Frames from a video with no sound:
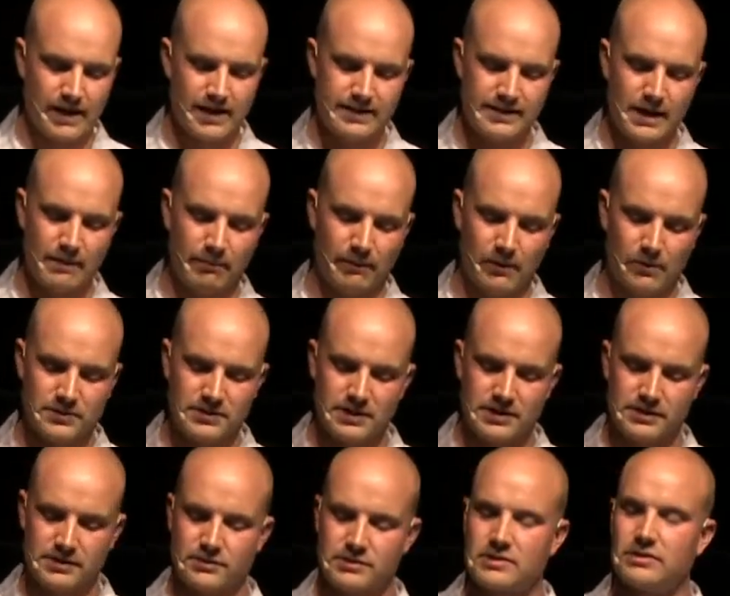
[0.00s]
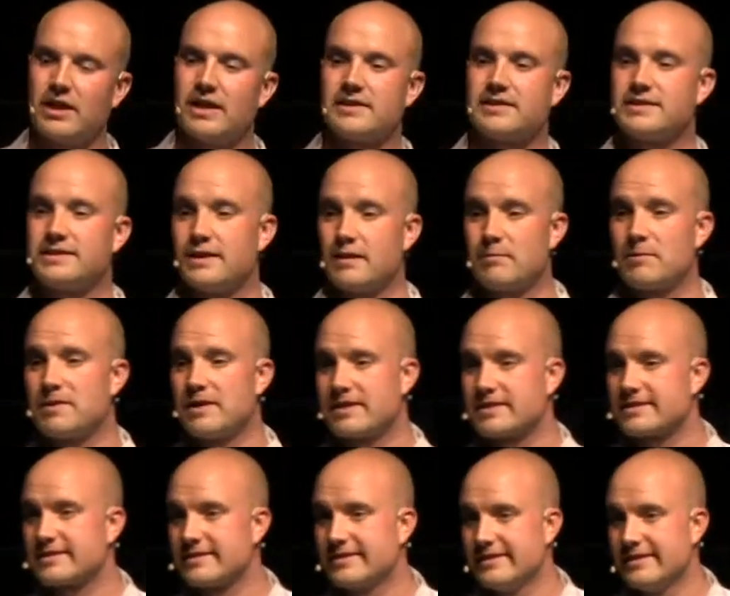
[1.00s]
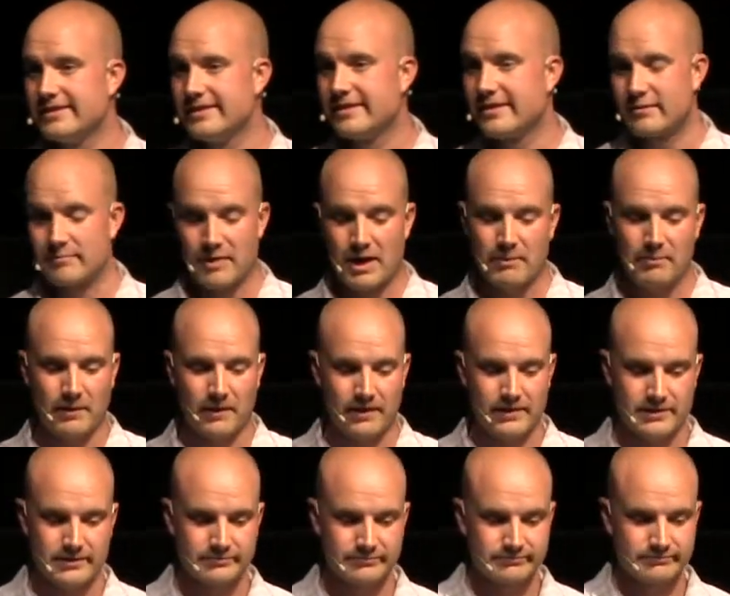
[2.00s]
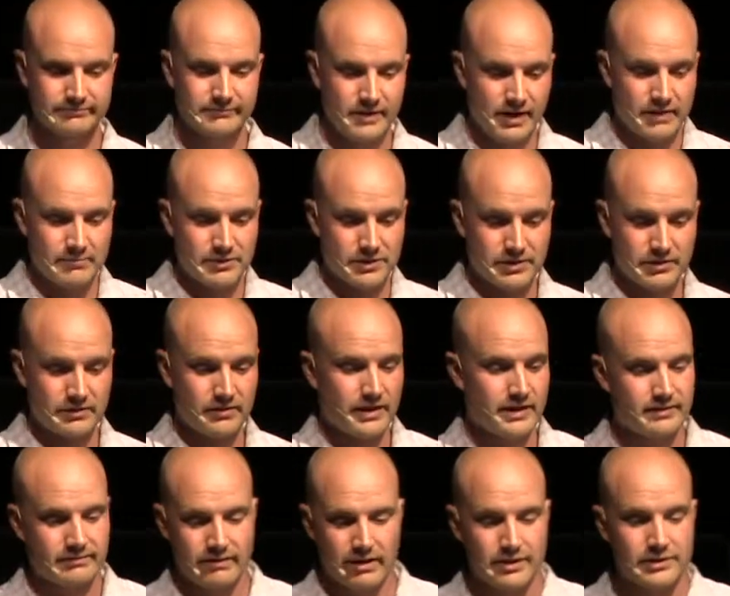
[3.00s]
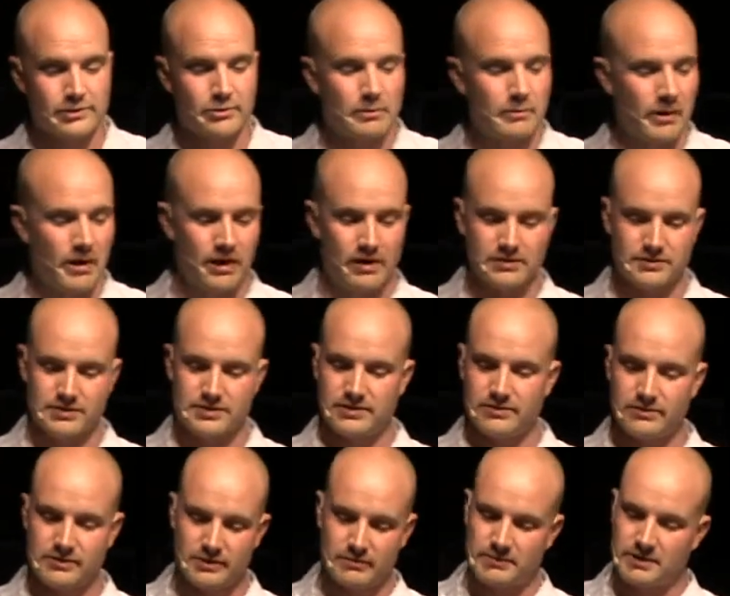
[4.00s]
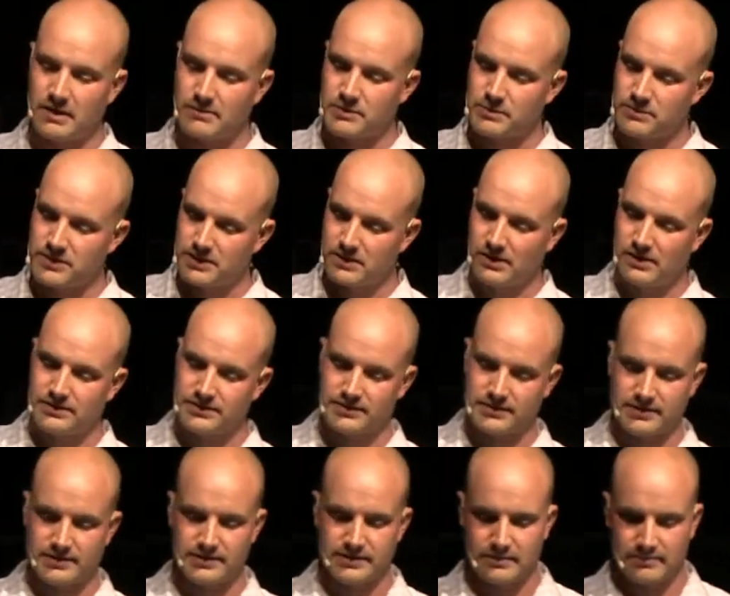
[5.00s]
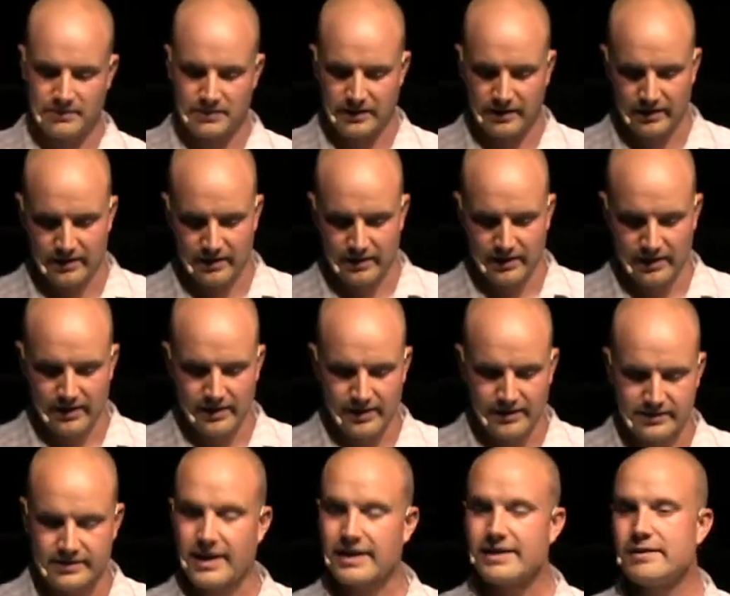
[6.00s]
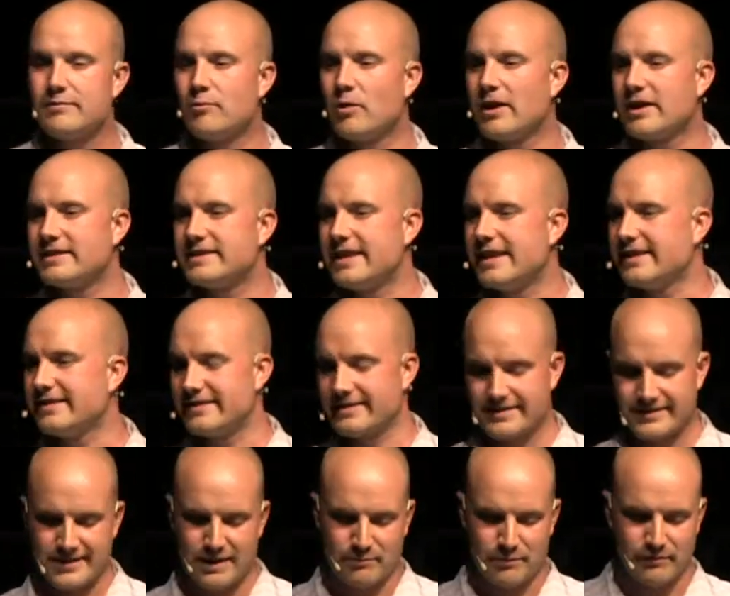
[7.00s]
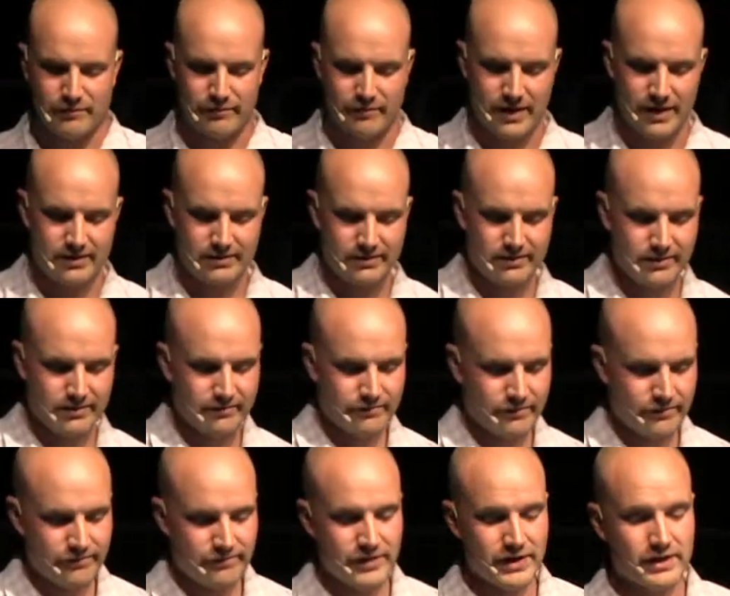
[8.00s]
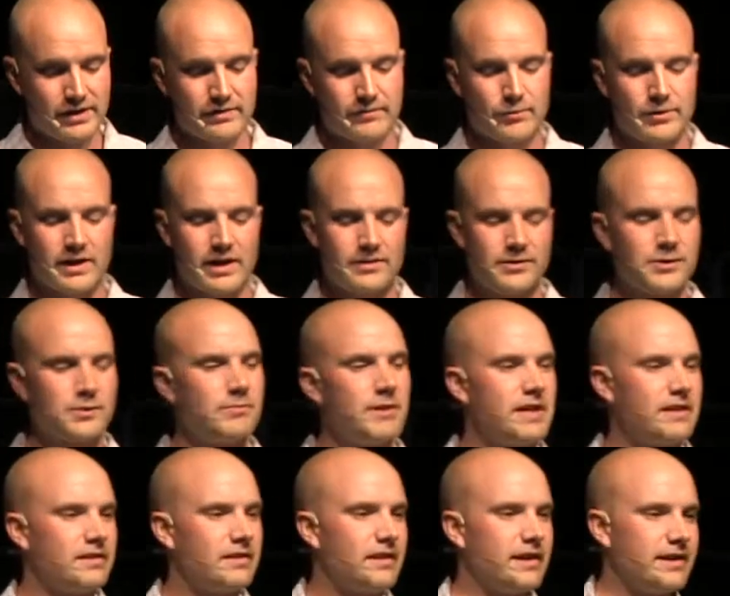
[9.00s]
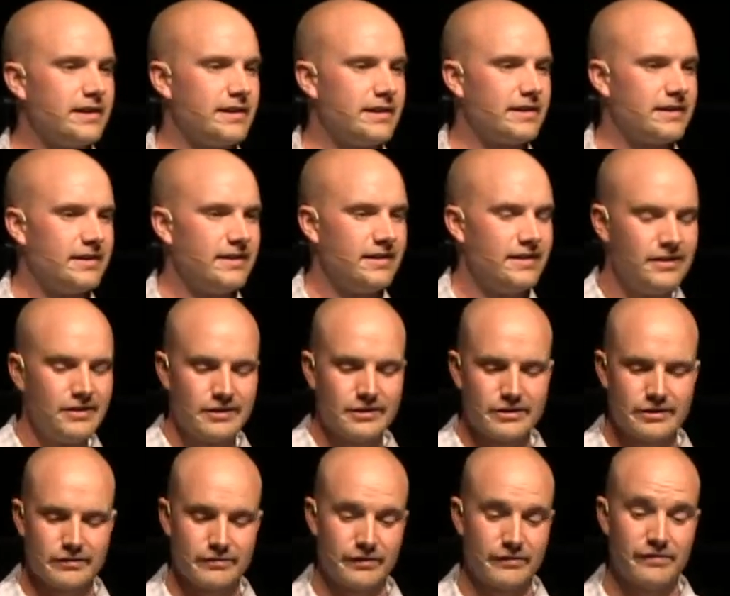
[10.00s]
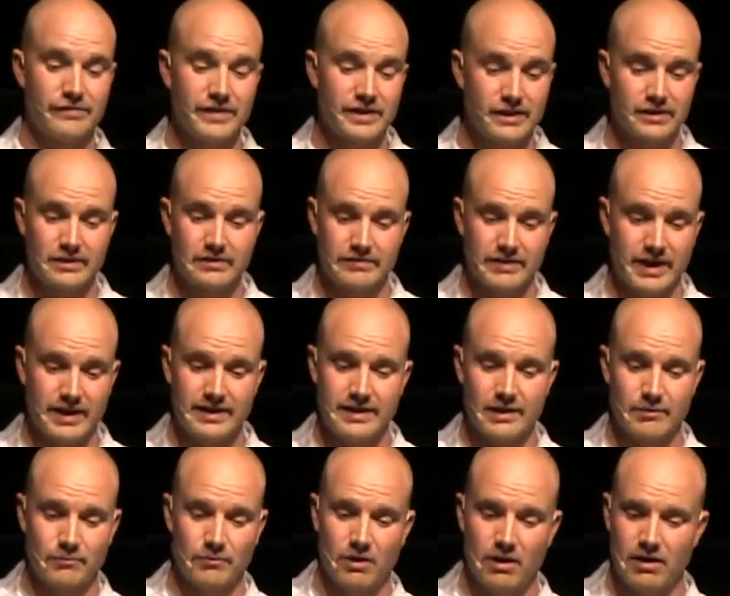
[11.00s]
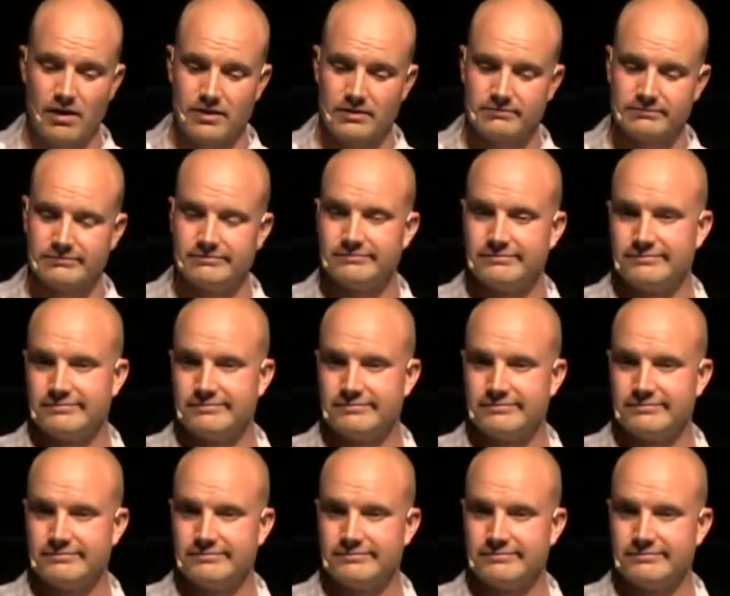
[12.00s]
And in that process, there's a lot of stubbornness on my part. I'm sure, like on your hearts too, sometimes when He calls us to something. See, I didn't want to take this step of faith for fear of what others might think or for fear of getting it wrong.